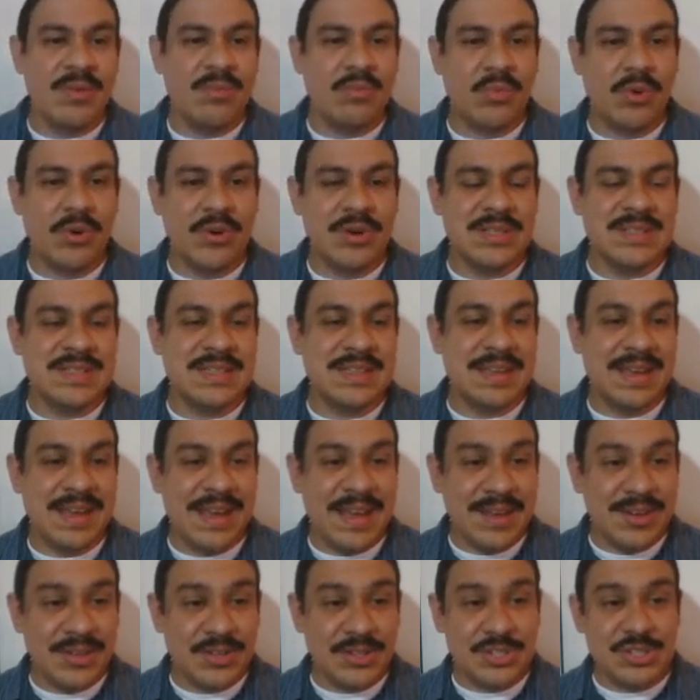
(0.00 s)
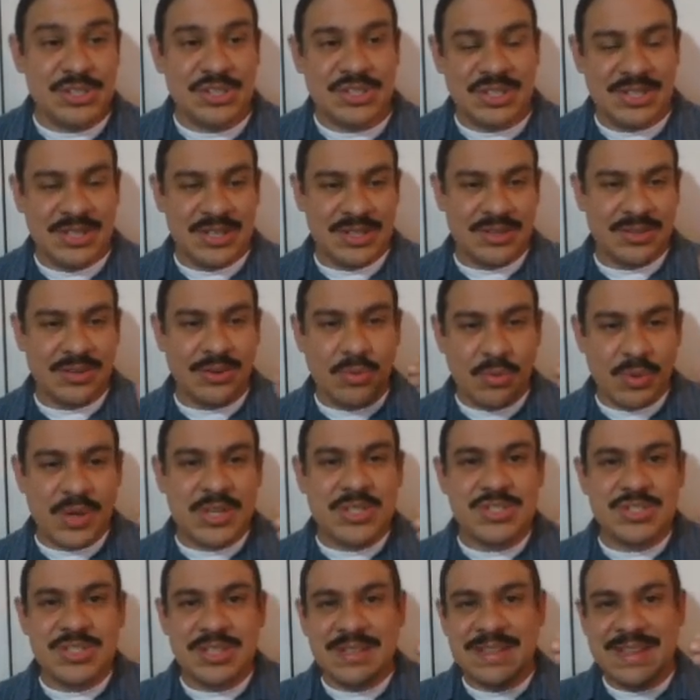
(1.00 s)
whereas in English, the
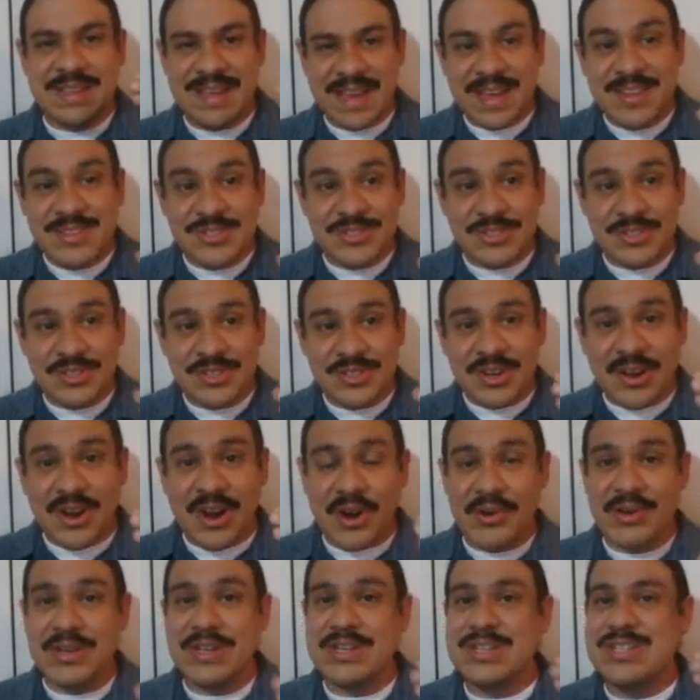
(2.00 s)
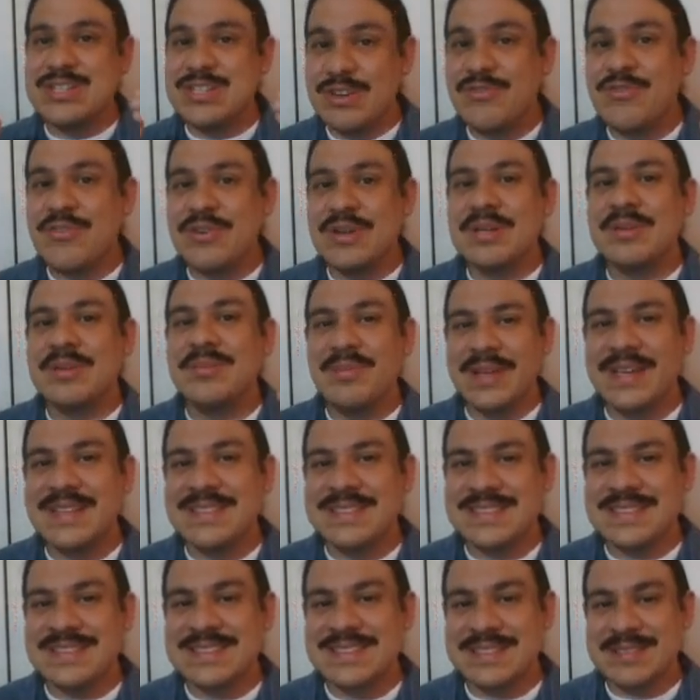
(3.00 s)
question and the answer are in different
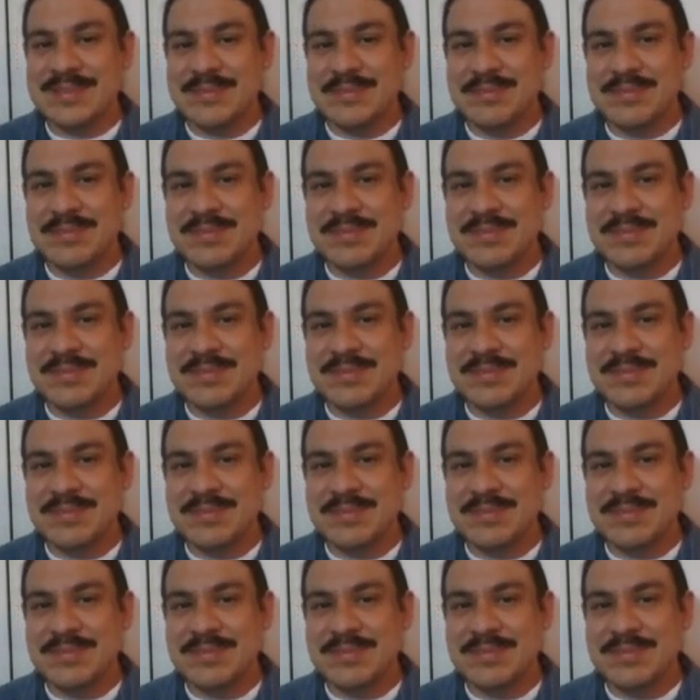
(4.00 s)
places.